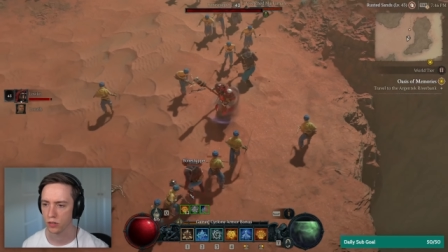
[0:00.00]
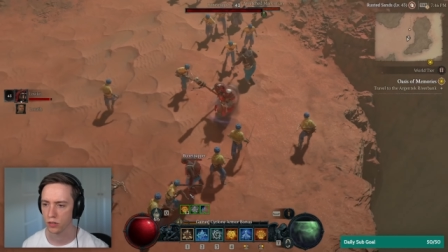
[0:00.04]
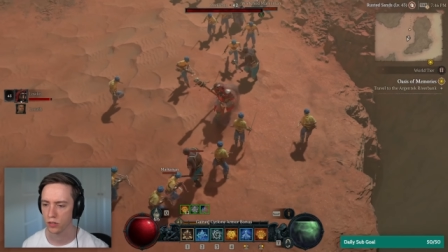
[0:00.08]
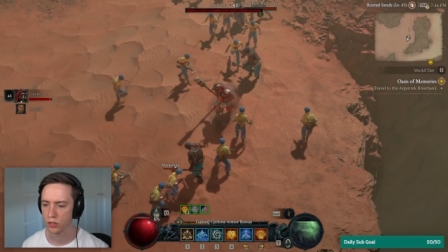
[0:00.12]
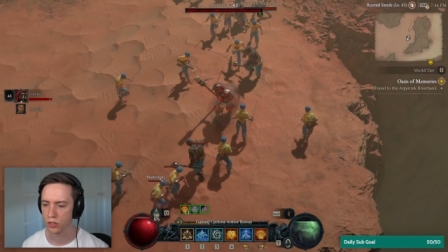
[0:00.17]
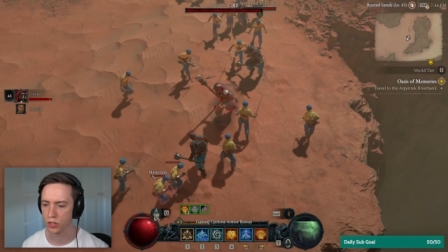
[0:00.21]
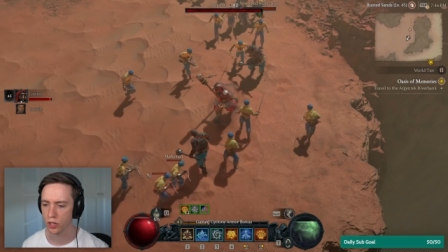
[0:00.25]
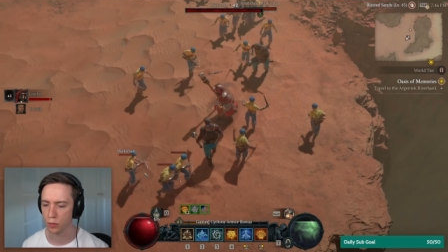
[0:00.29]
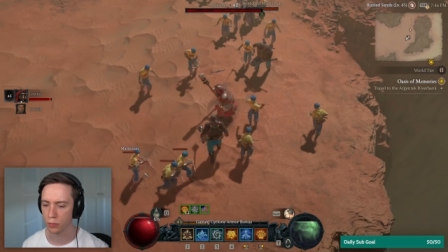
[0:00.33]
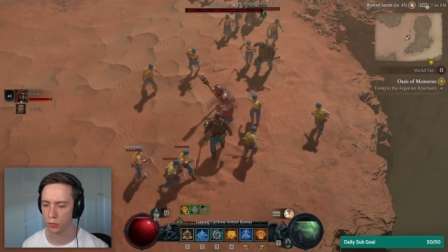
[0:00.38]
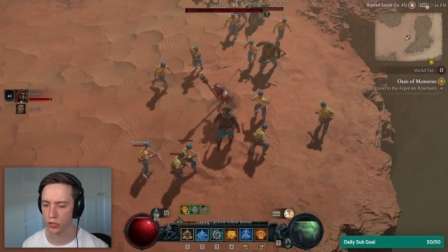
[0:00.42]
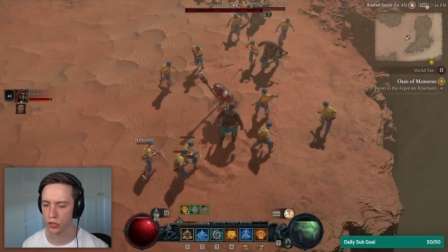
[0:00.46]

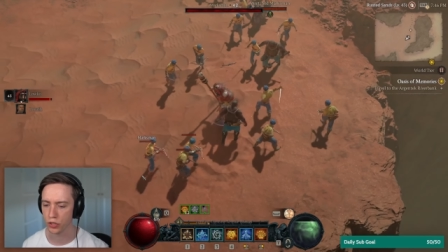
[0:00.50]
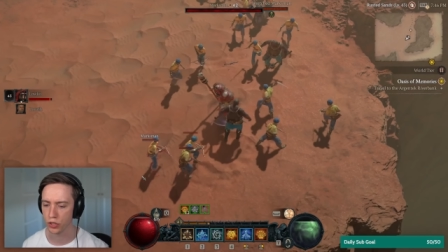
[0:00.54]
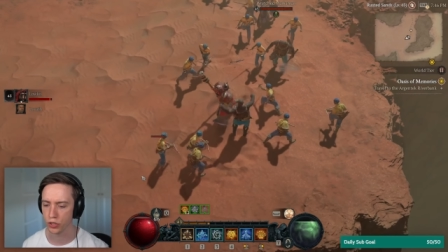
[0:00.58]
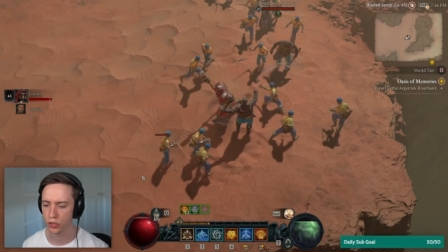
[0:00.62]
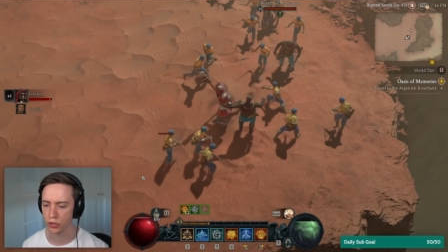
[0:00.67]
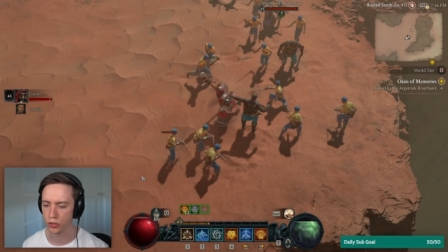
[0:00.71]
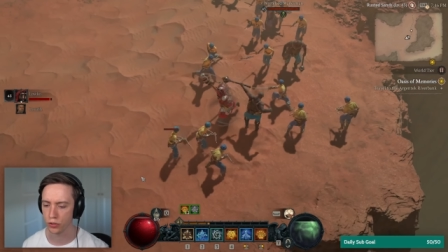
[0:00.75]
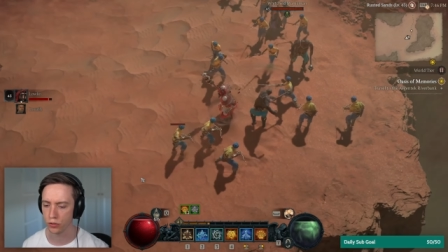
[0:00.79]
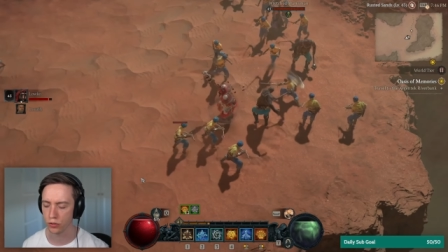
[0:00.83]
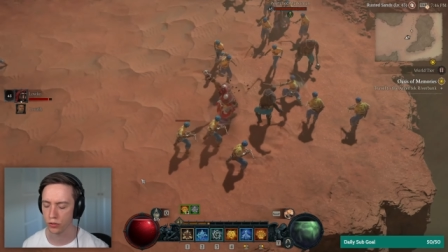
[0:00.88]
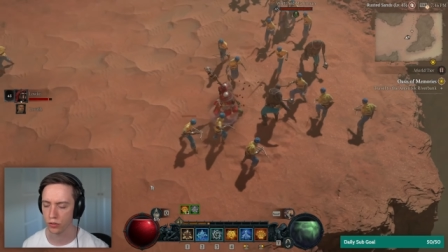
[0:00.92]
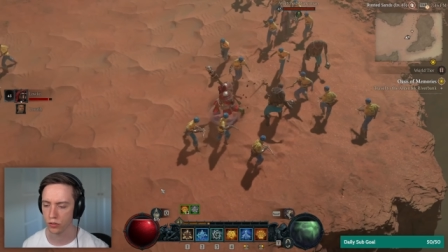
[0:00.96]
Gentlemen,
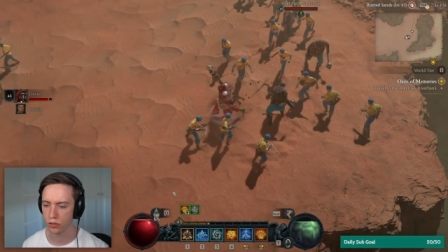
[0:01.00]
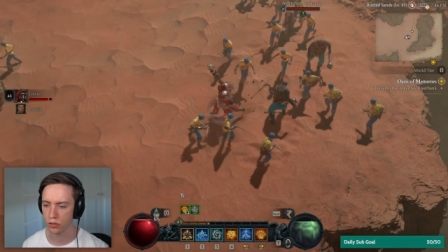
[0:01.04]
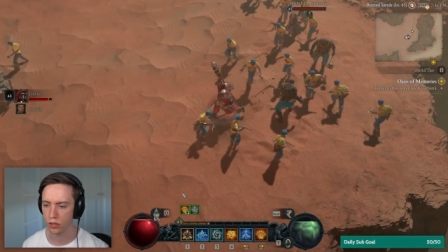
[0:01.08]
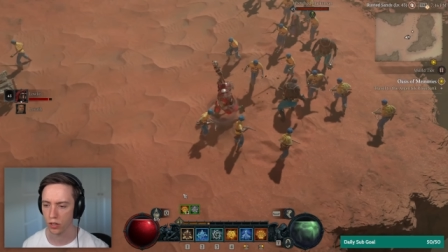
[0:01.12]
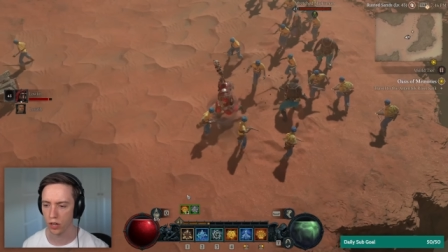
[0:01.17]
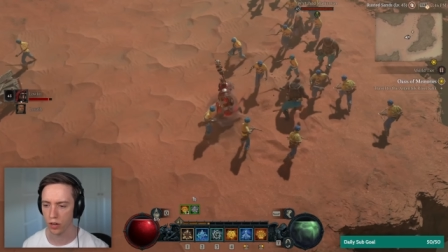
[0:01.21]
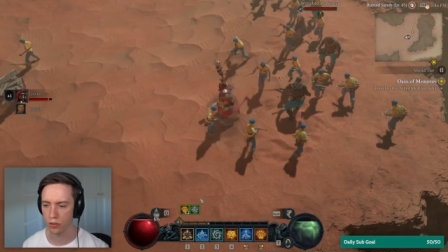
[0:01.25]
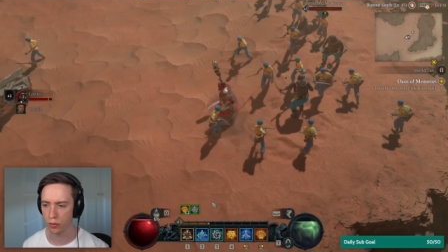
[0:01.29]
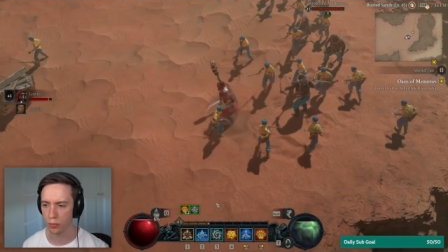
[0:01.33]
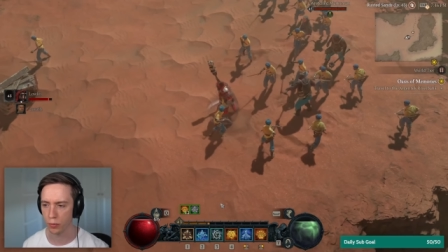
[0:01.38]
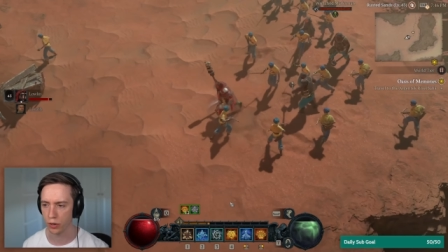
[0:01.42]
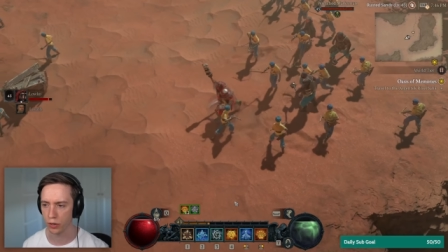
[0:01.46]
chill.
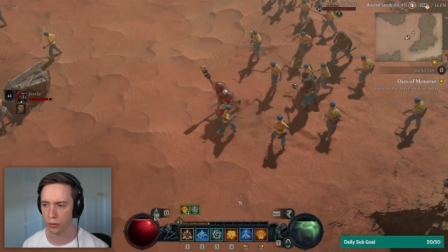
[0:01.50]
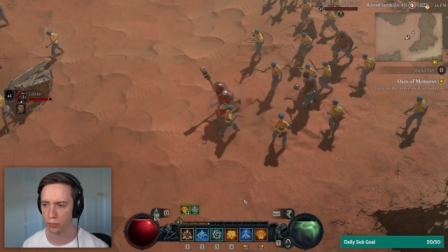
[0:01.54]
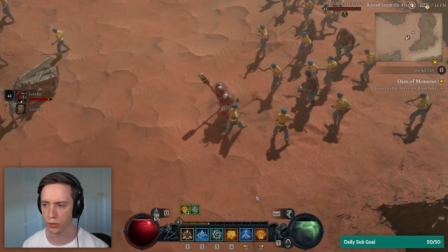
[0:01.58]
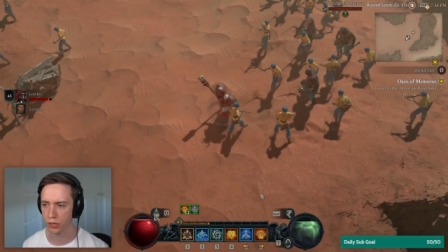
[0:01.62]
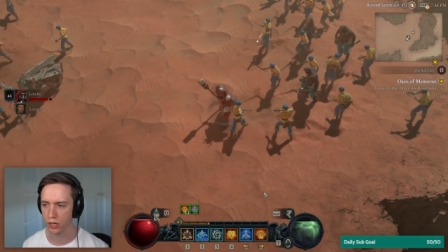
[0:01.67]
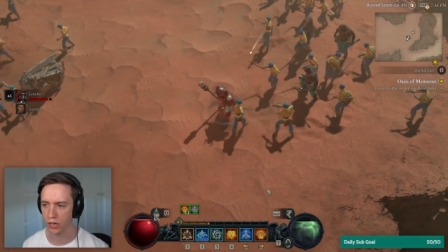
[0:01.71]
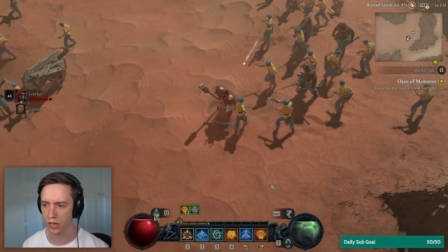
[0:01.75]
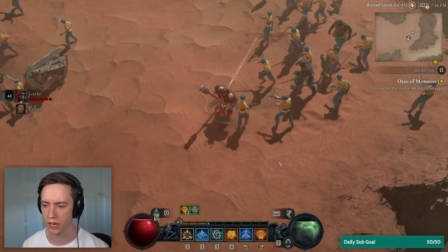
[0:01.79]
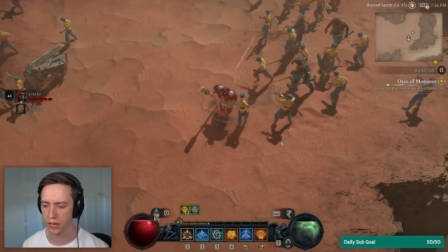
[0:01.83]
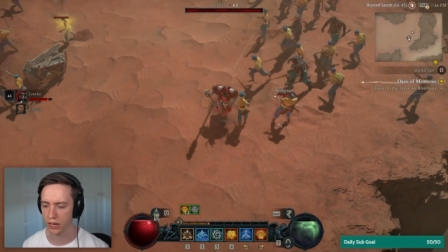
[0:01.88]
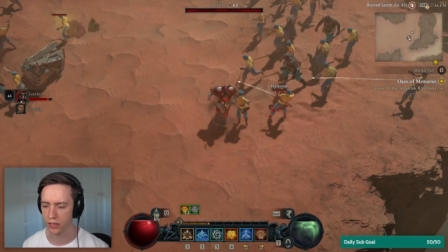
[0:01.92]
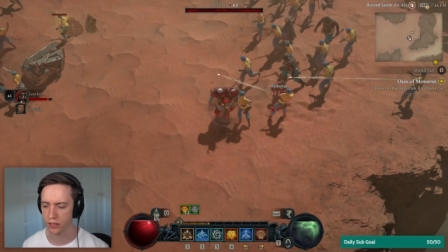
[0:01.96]
Everybody
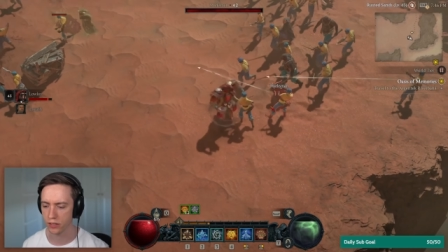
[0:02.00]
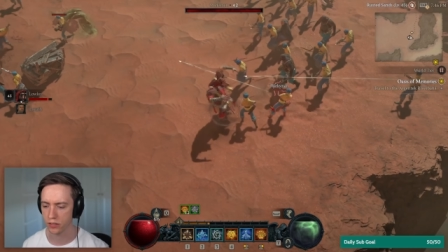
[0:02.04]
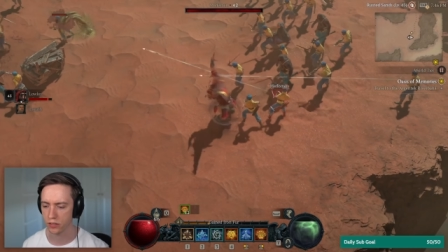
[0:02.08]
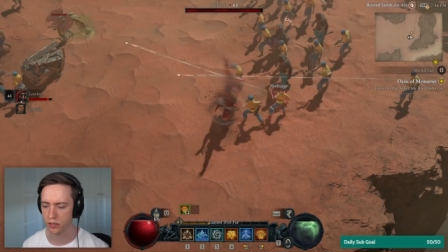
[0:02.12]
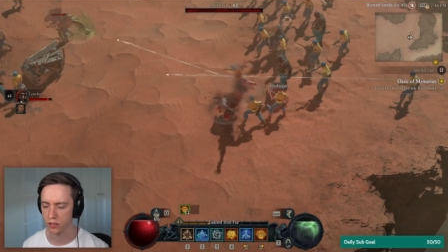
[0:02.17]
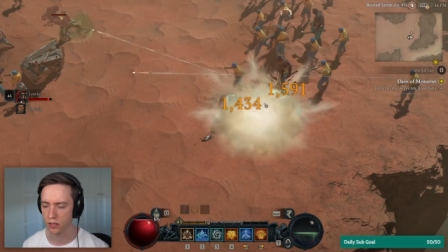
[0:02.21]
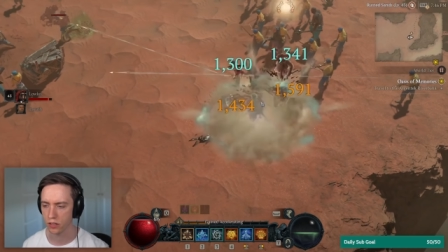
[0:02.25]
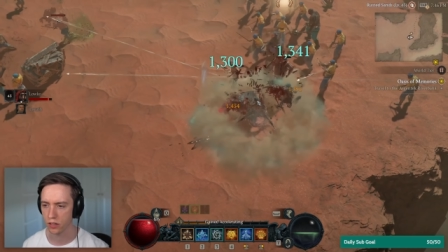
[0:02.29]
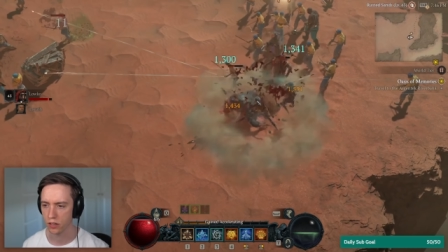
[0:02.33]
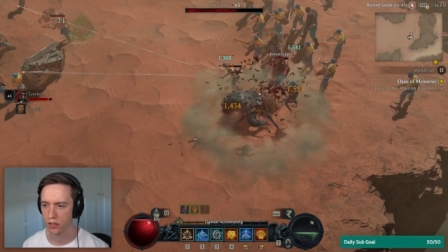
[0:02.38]
relax.